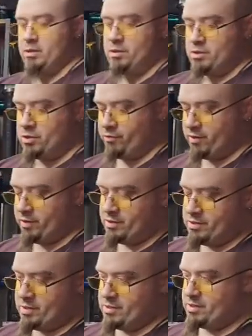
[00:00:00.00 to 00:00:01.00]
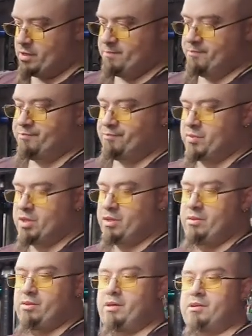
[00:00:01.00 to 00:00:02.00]
So for this system,
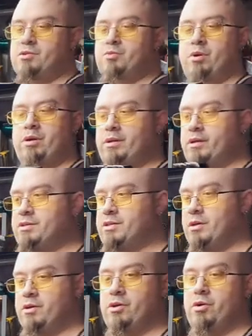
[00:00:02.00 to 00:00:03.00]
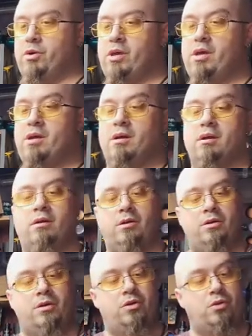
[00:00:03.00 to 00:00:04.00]
this one is going to go here
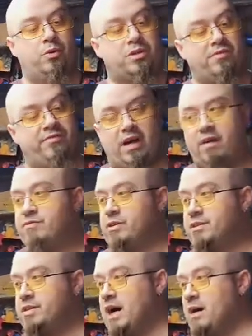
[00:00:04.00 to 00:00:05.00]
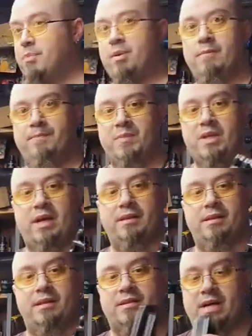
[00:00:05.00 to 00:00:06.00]
with the valves on top, and
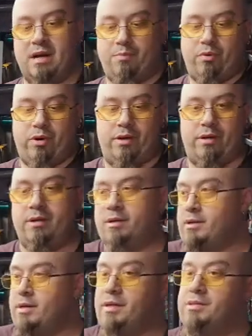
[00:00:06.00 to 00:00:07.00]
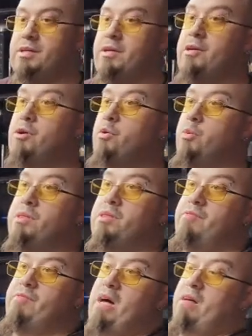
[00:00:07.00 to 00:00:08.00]
then the top one is going to go with the
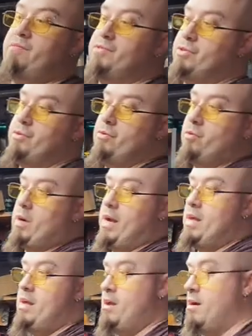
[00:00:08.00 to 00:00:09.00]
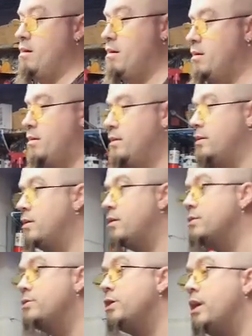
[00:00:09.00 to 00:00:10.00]
valves right here.
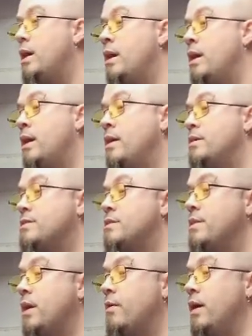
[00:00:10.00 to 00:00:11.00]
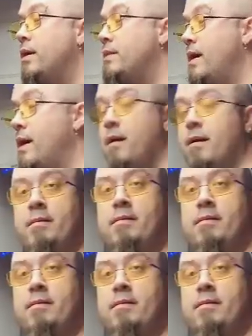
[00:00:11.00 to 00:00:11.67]
Just about right there.